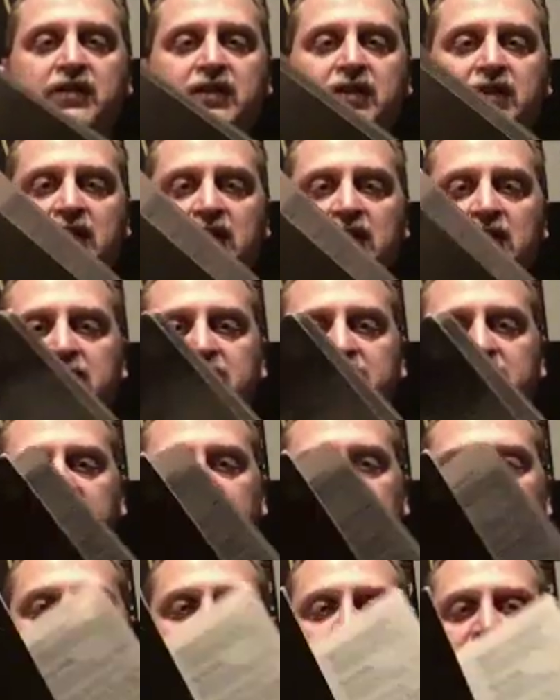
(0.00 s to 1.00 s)
the
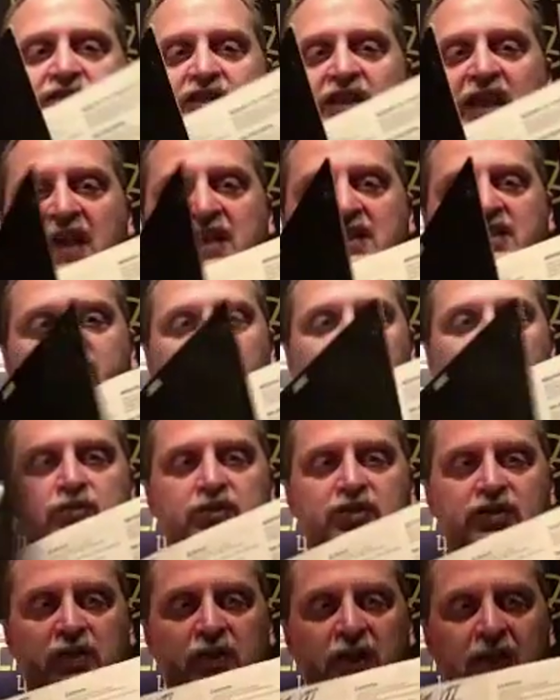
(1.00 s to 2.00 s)
Jazz
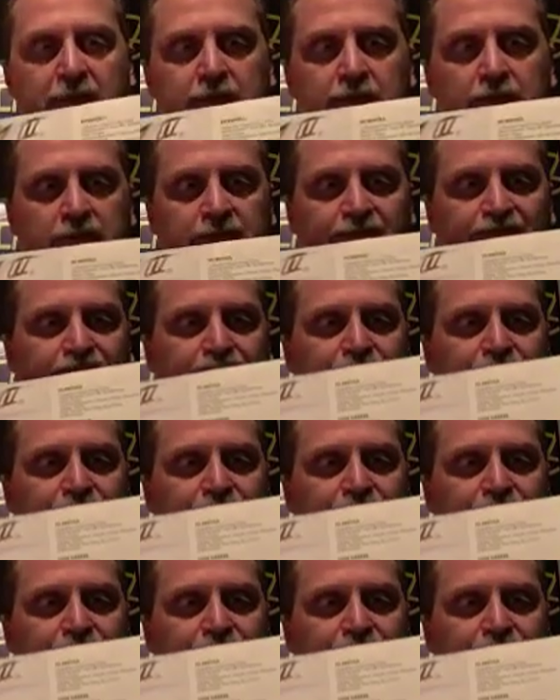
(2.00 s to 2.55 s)
Fusion label.